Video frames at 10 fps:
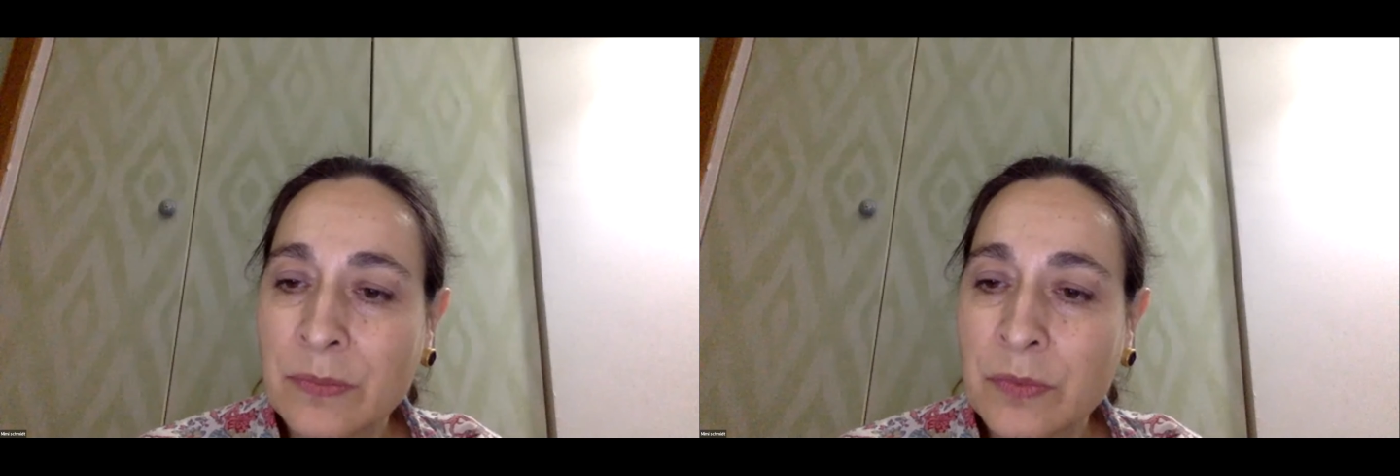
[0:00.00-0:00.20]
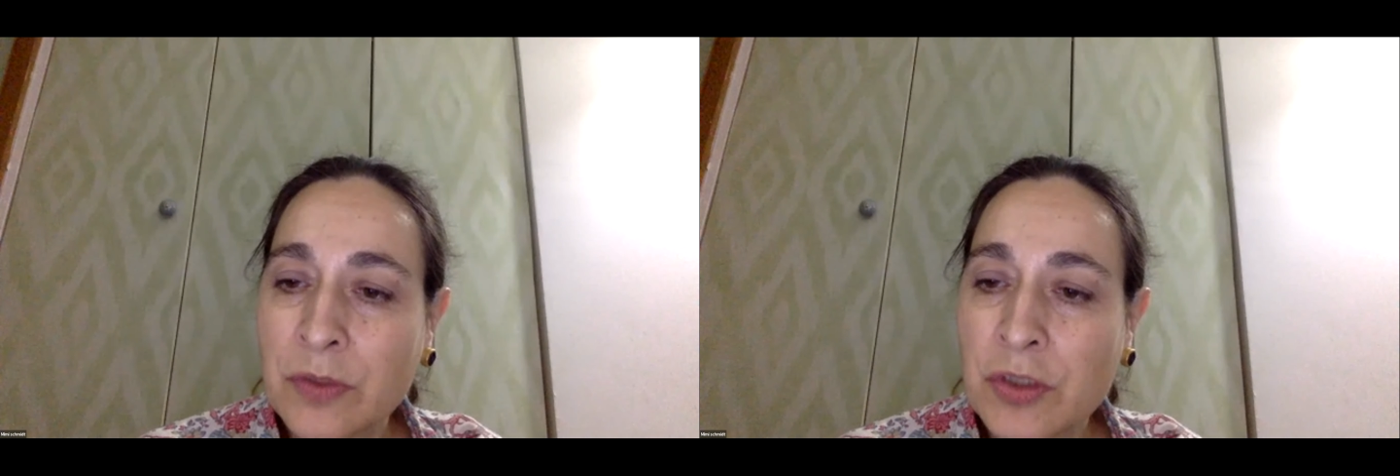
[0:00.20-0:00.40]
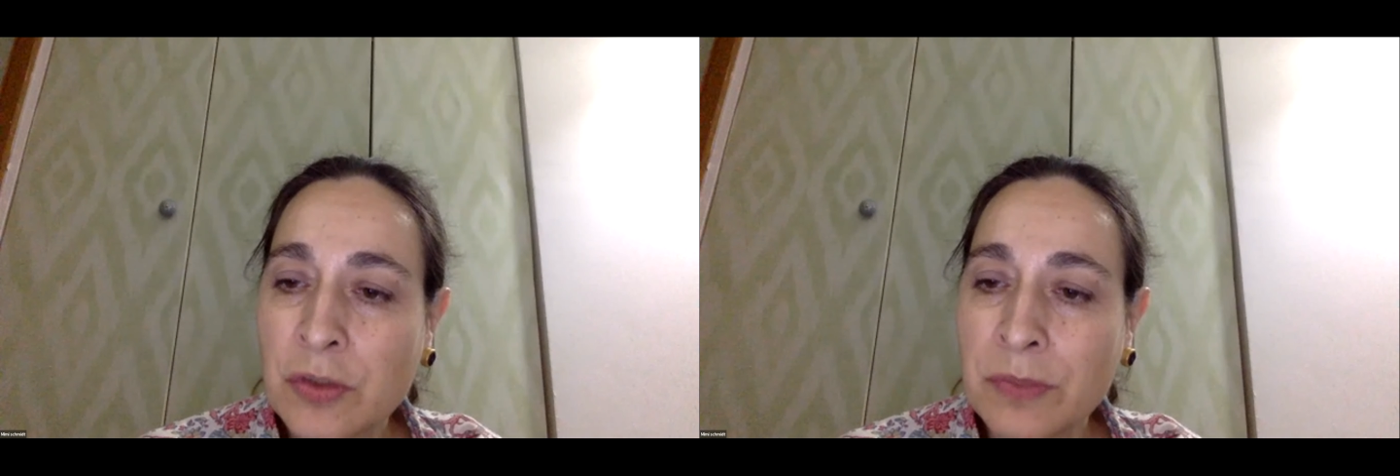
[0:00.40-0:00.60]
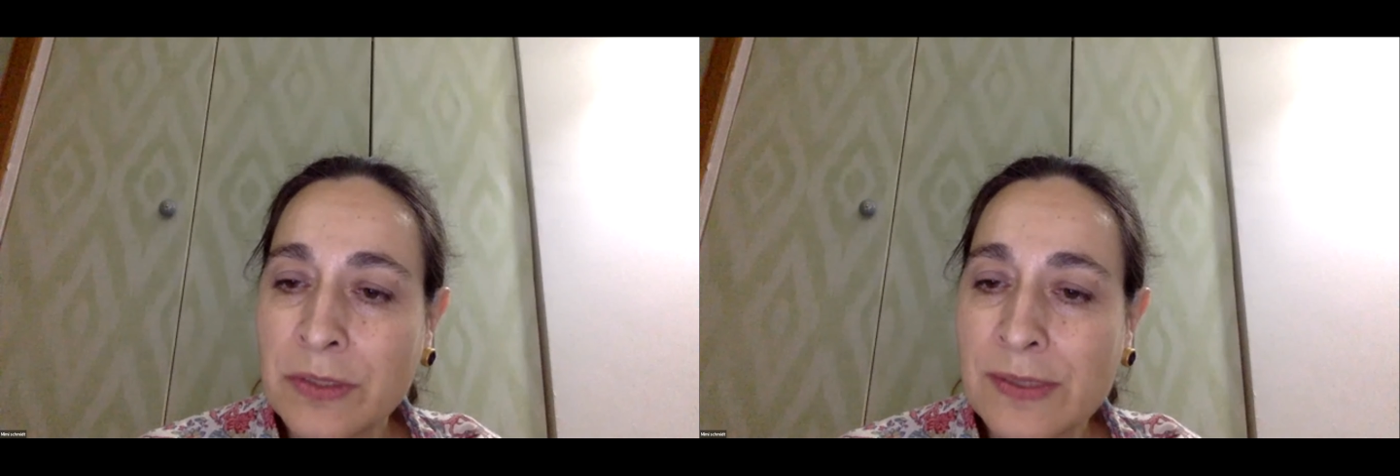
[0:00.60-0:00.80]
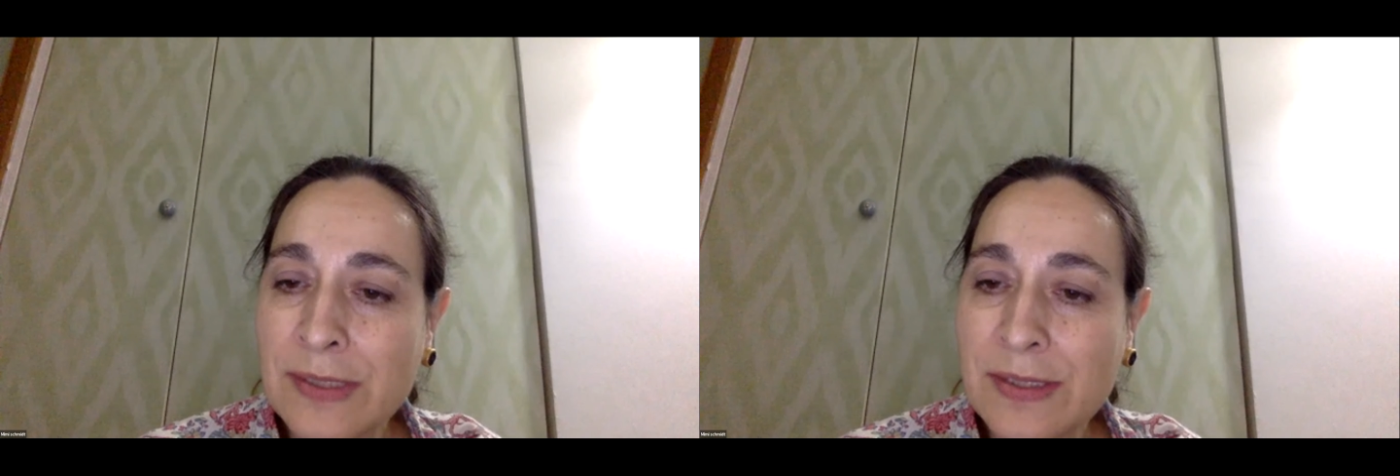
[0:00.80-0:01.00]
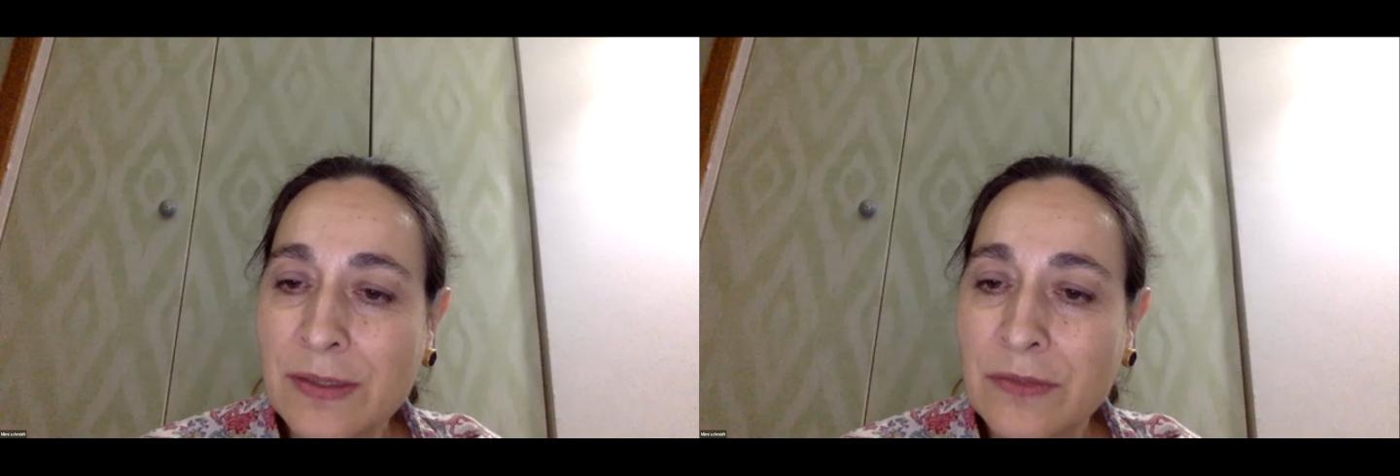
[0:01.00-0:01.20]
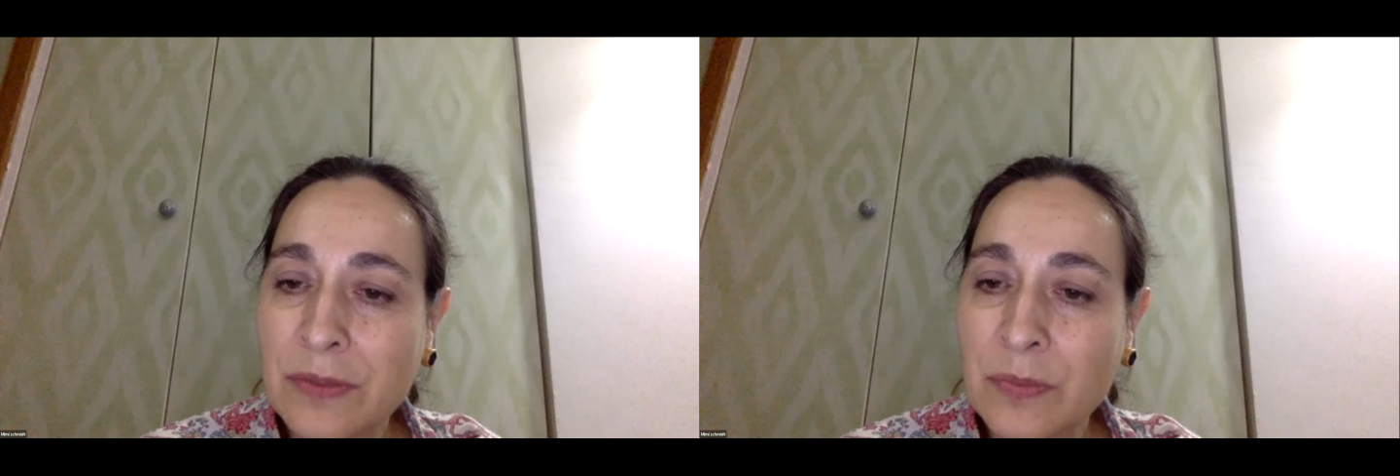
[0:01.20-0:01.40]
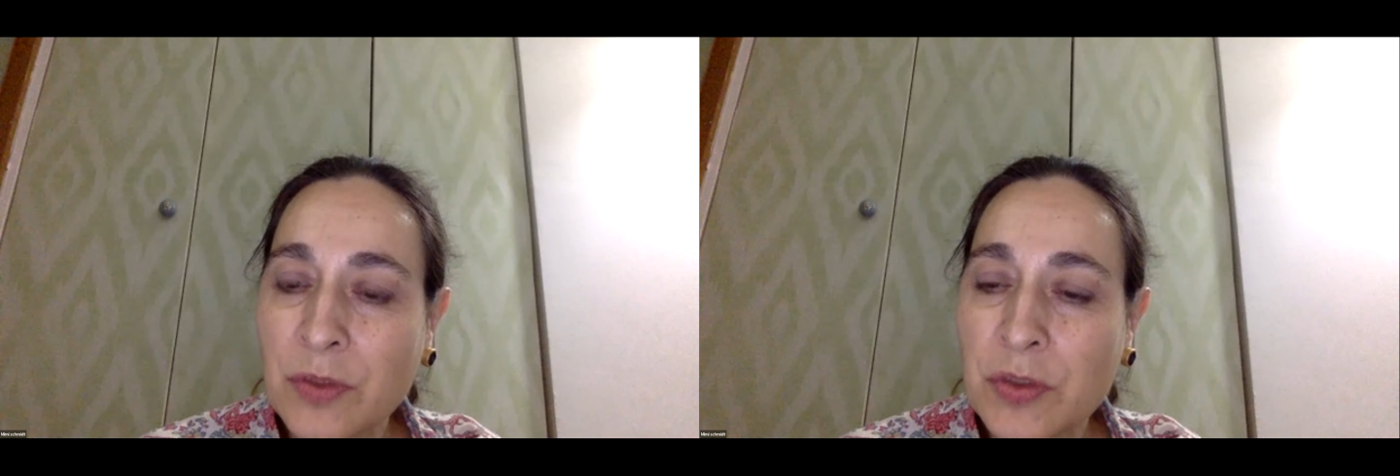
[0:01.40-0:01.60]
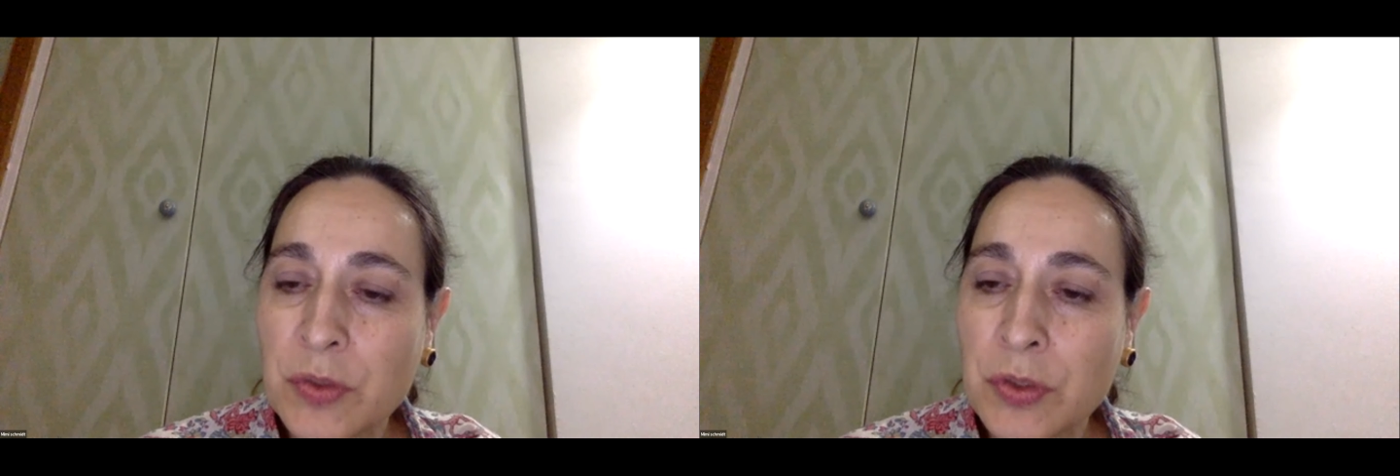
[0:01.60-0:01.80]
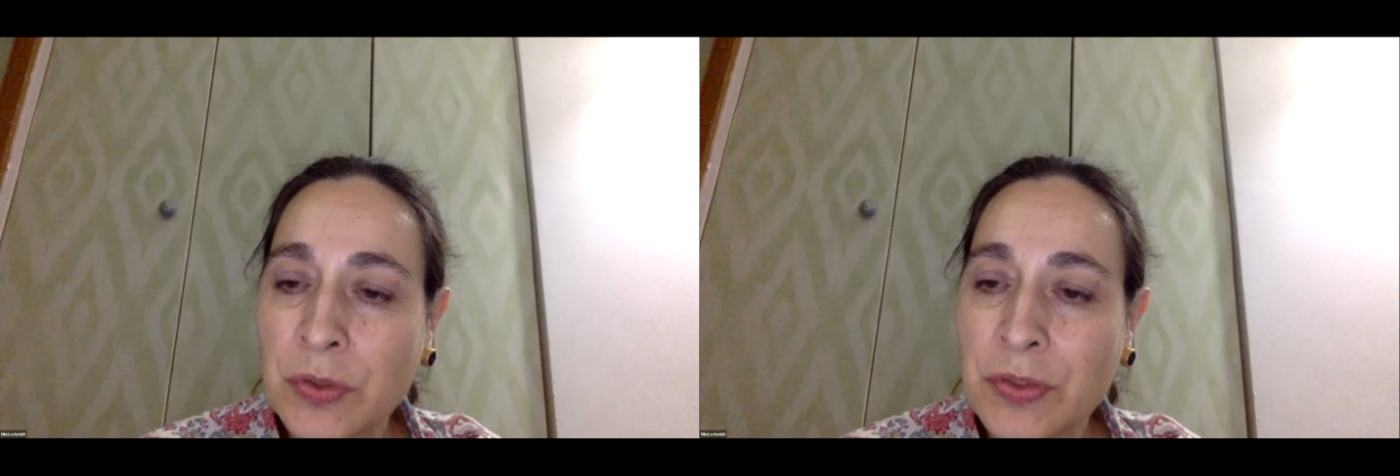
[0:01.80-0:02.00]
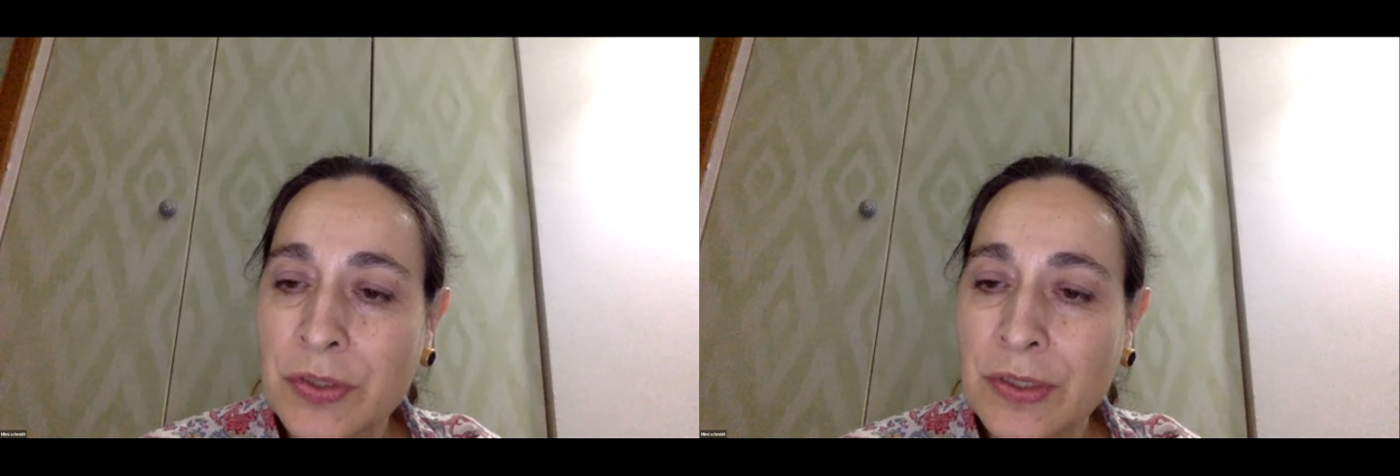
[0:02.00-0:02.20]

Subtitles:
what should be conserved and what should not?